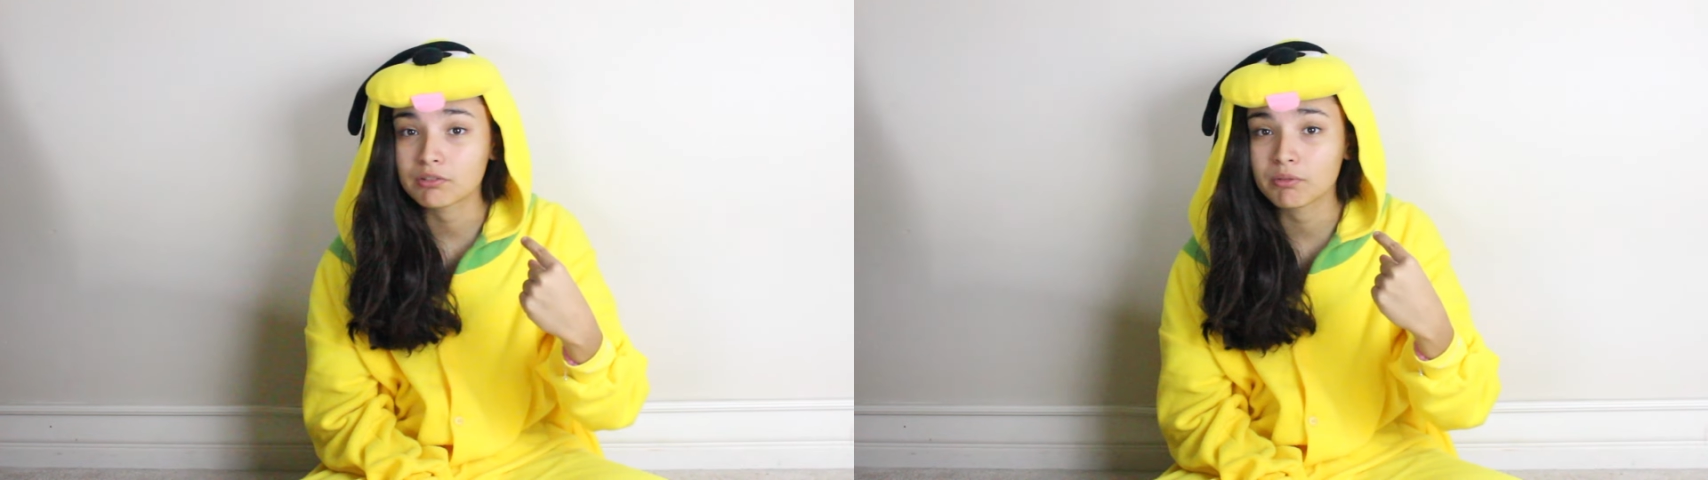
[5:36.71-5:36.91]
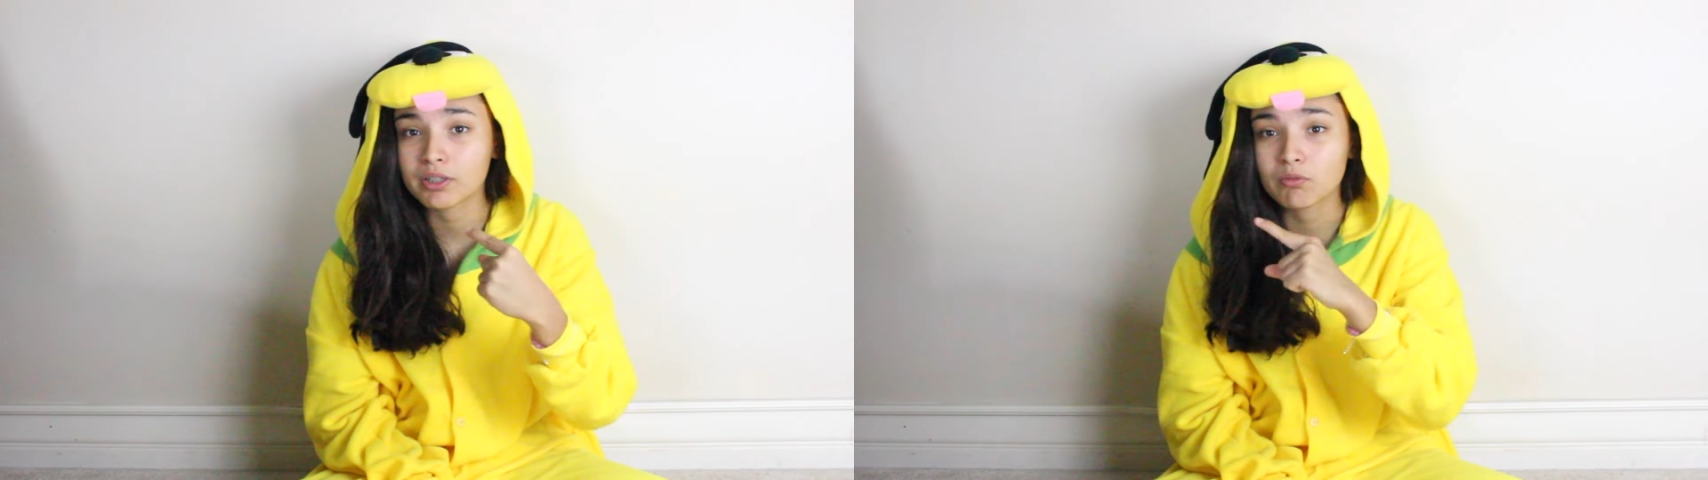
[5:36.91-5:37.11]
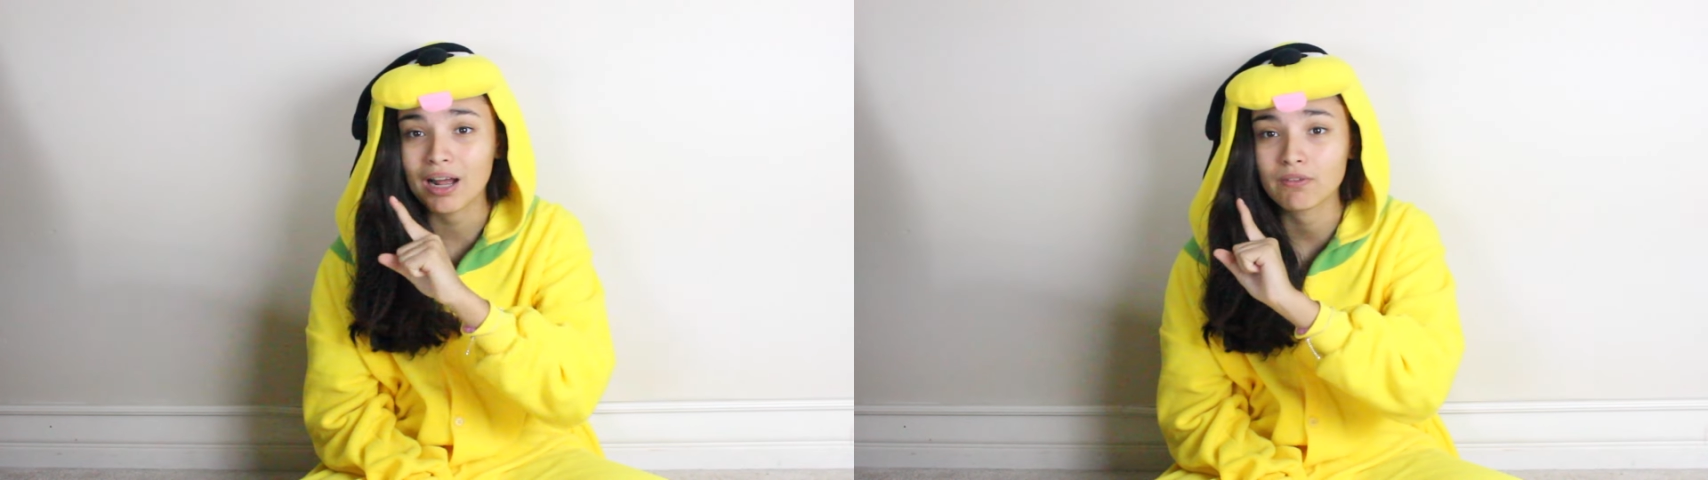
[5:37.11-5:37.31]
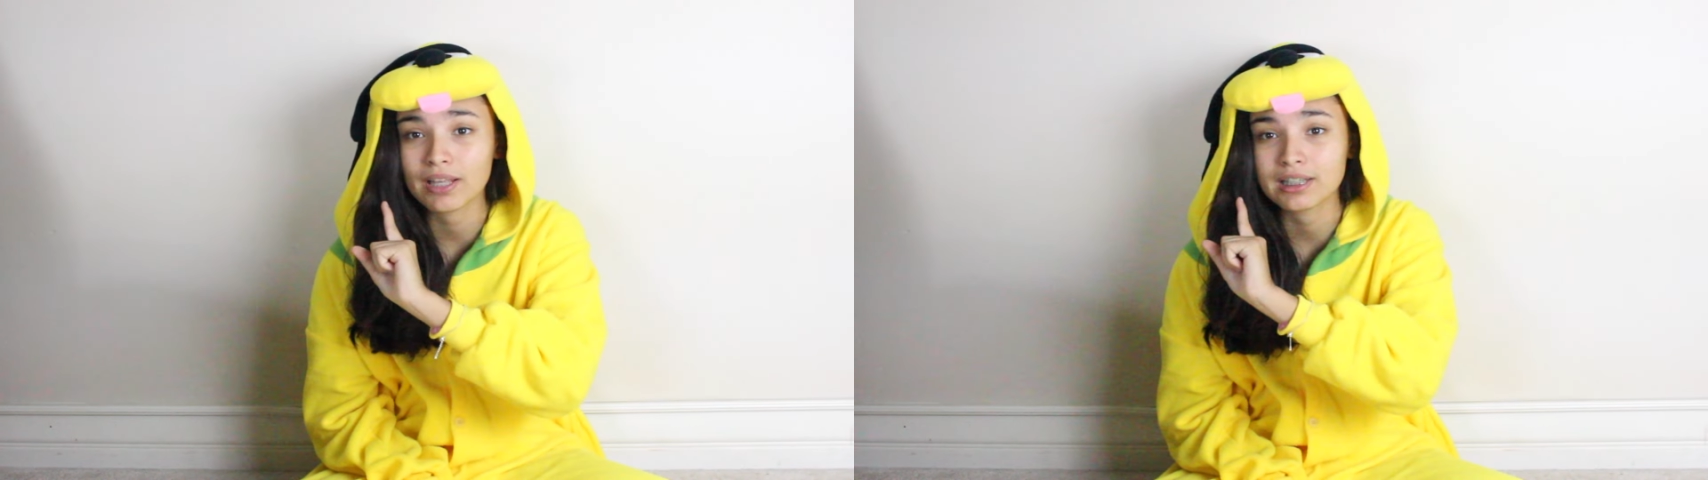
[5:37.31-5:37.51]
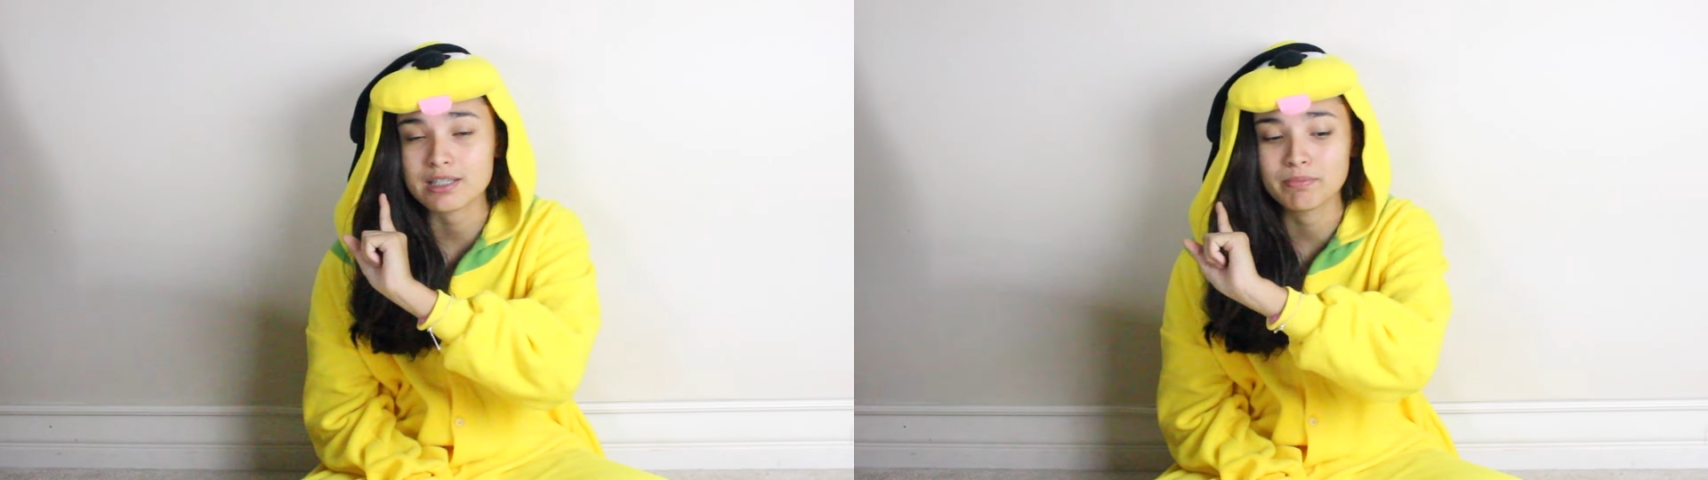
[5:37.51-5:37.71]
we went around
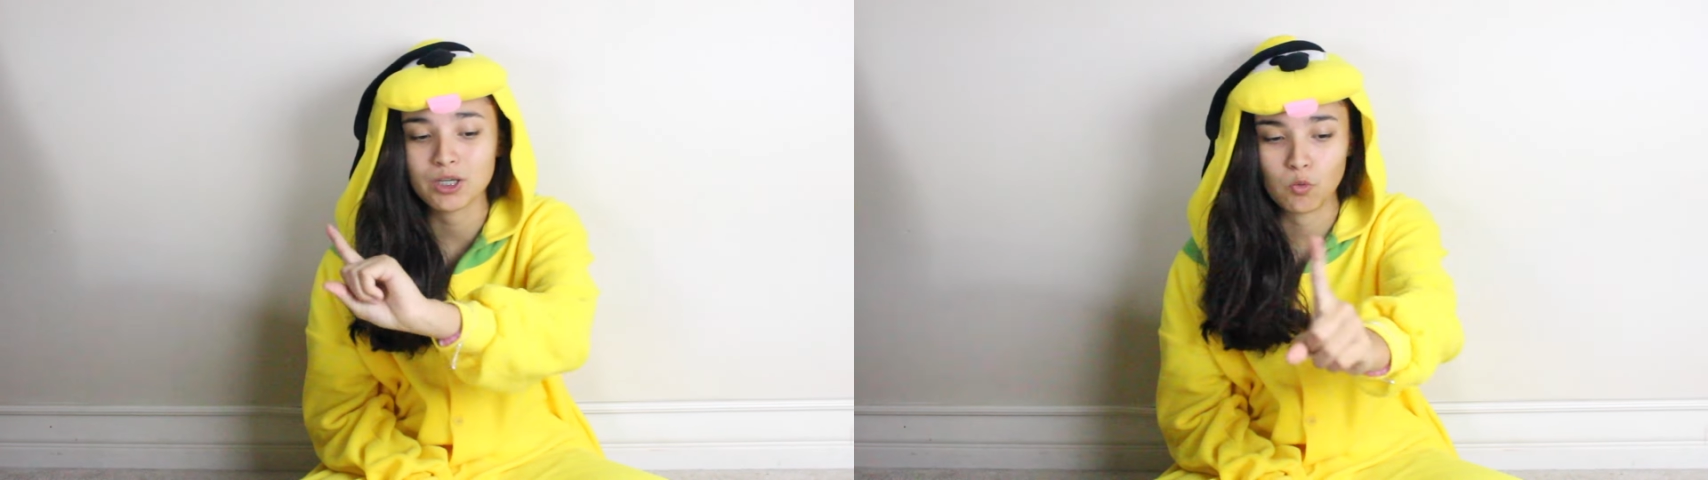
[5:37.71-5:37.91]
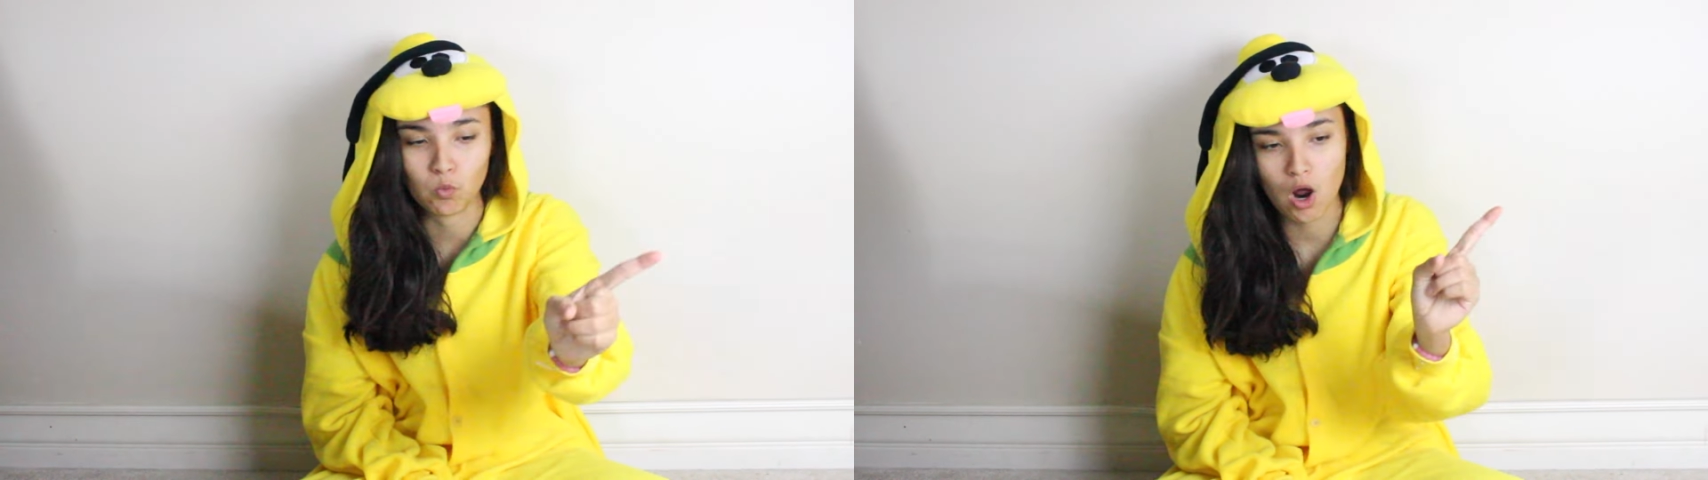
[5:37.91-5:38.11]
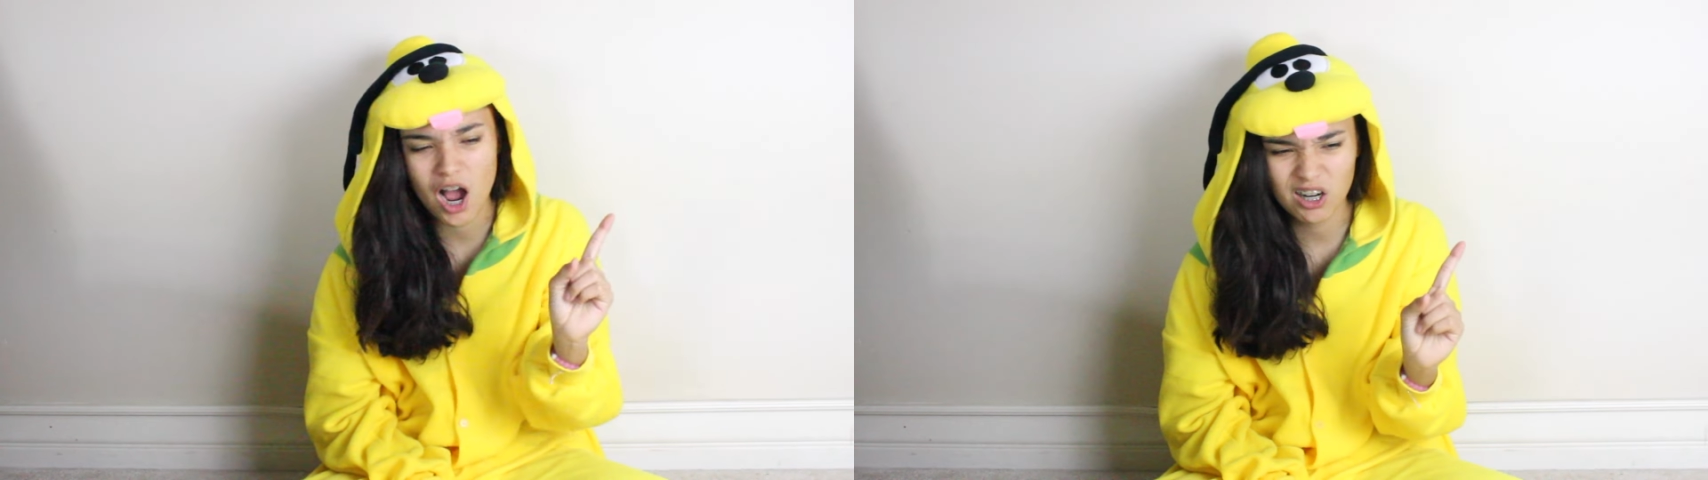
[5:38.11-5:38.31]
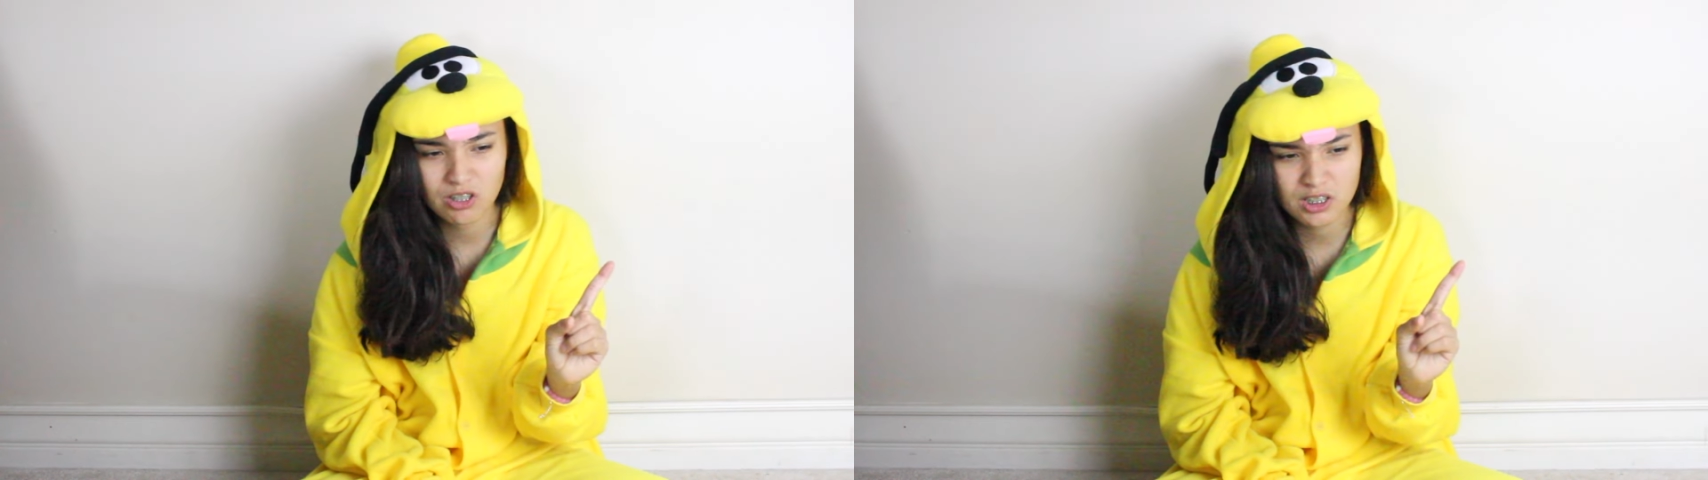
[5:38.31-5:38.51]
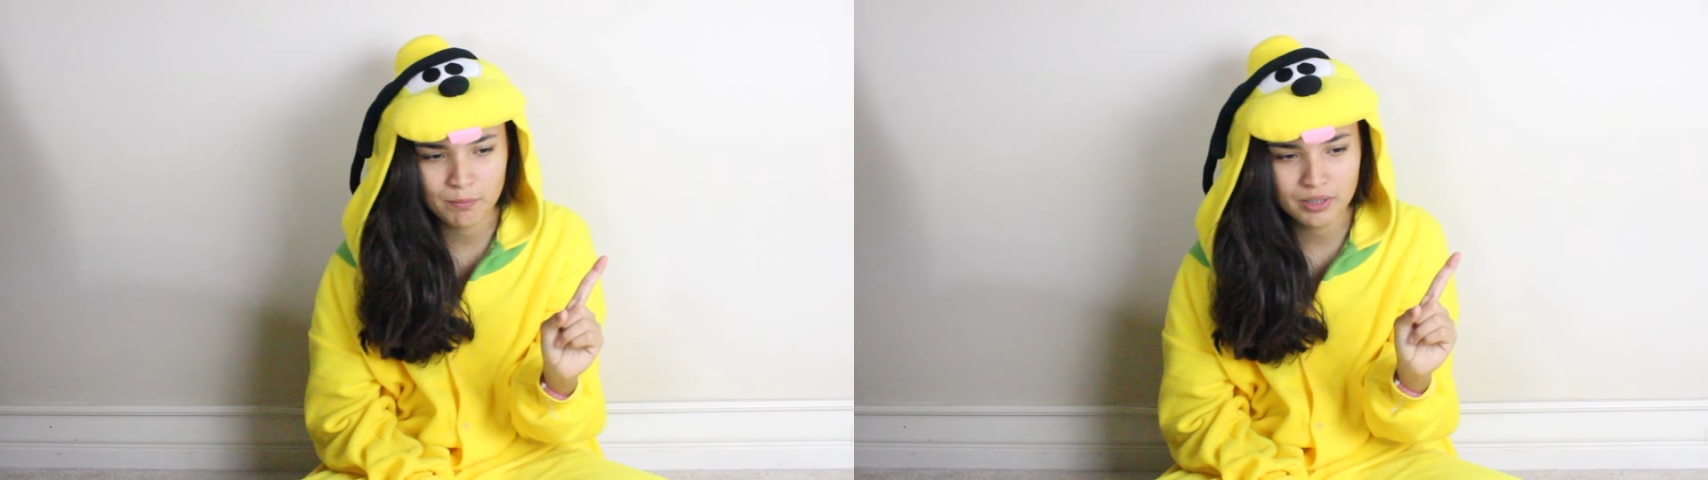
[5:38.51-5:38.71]
like this big rock
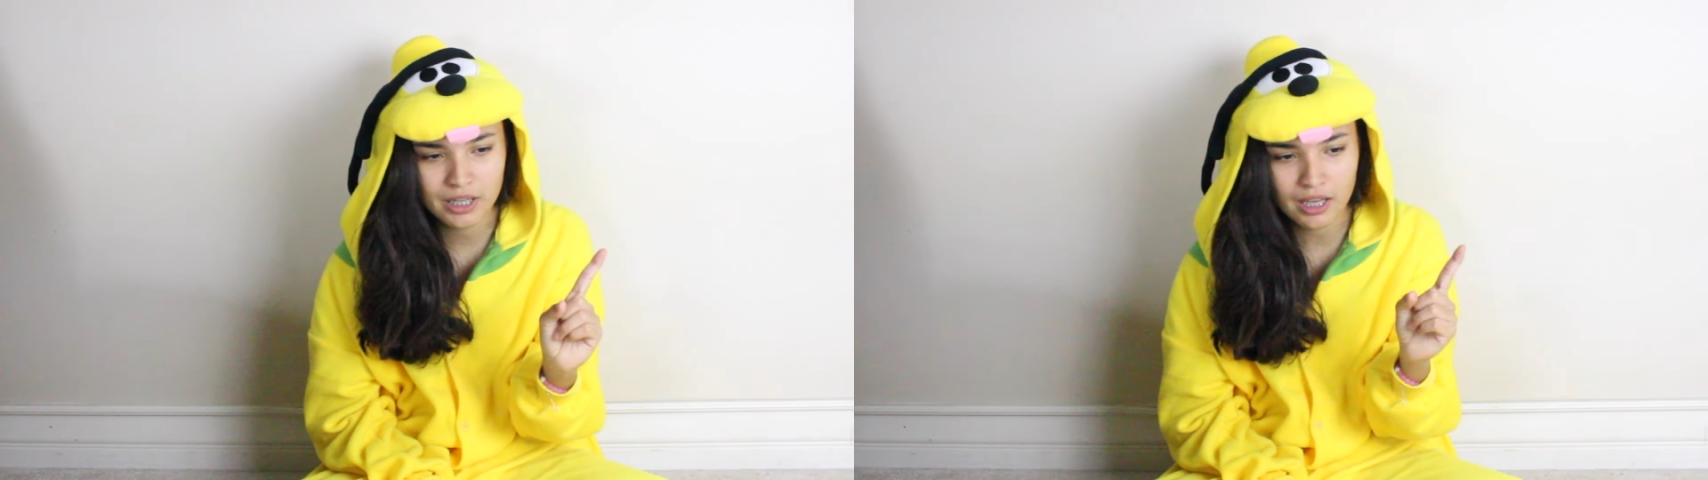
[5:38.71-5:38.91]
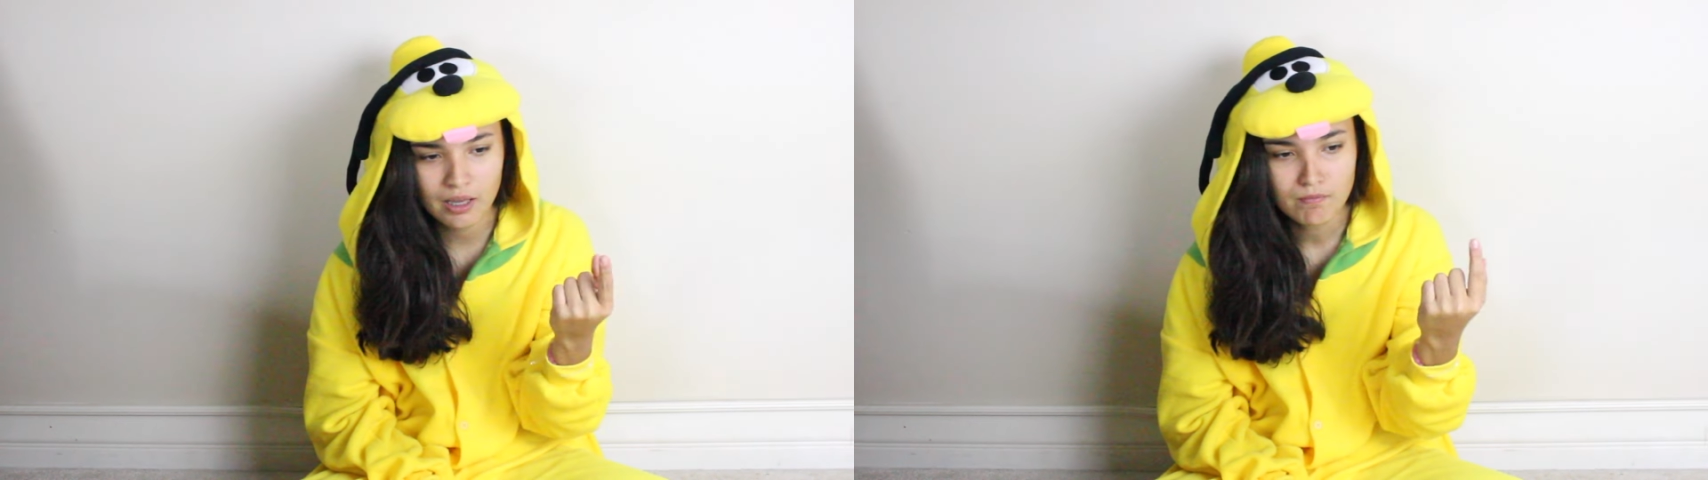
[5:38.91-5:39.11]
or something.